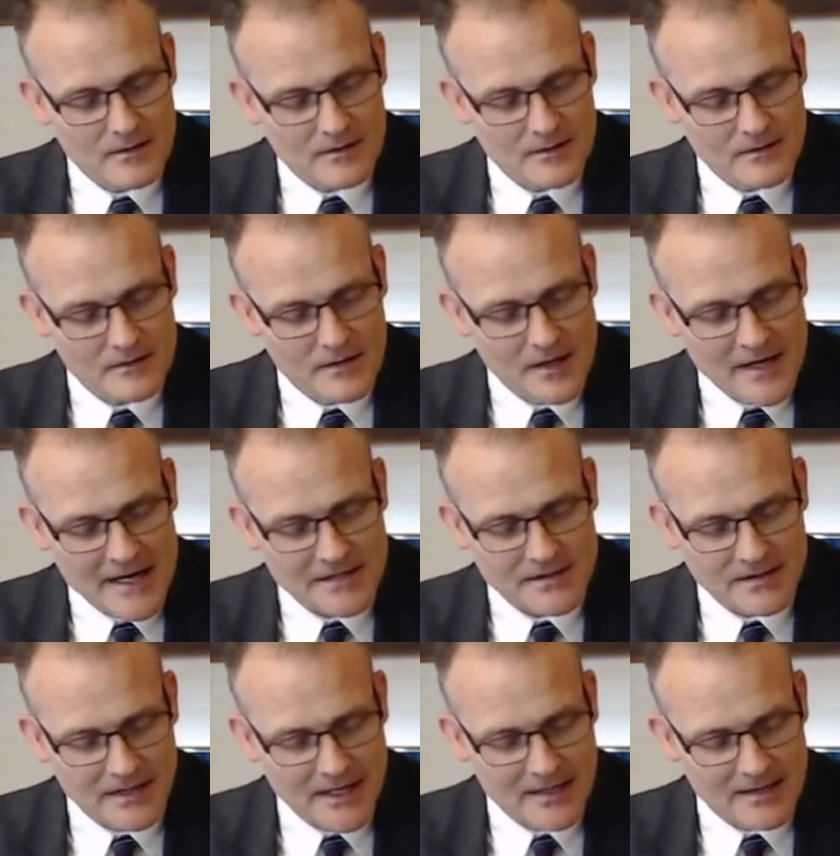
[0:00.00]
the next
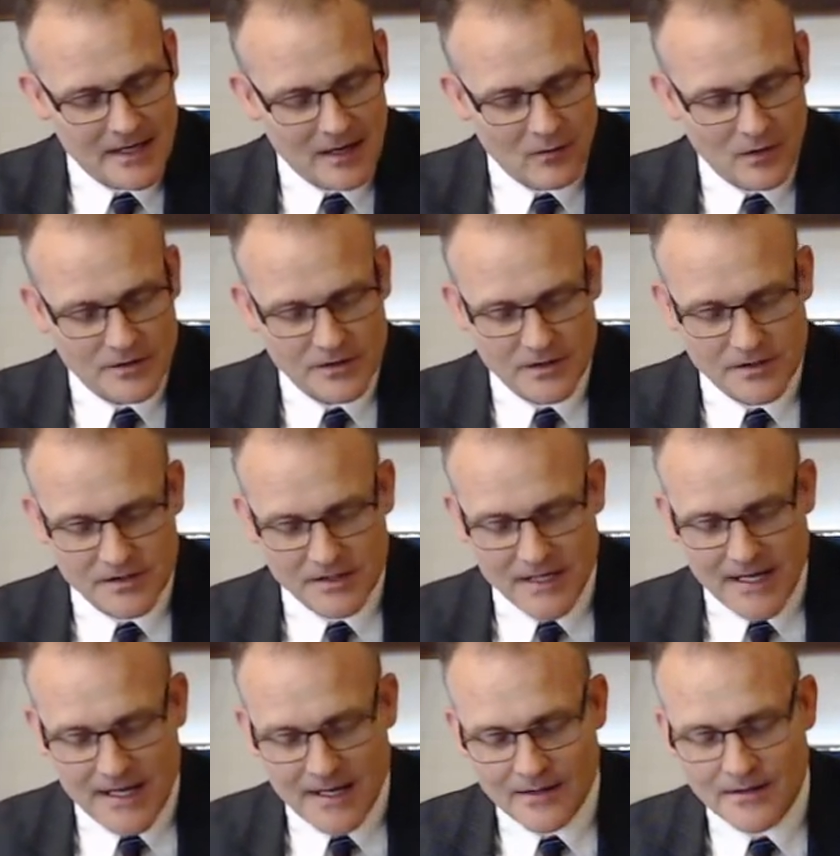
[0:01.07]
thing that I want you to see
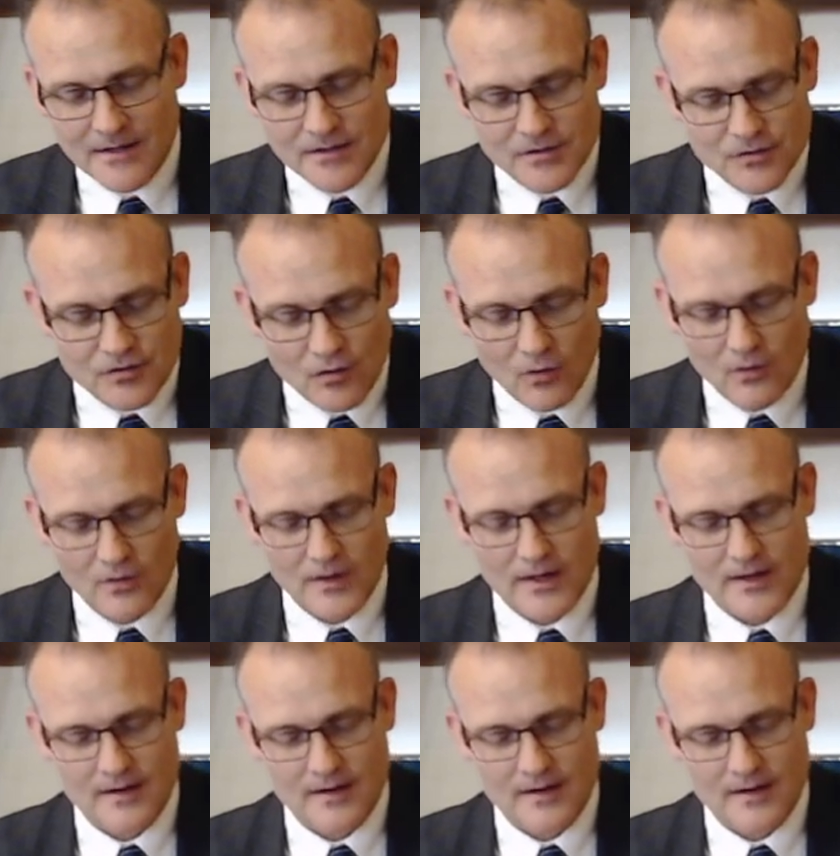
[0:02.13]
in this story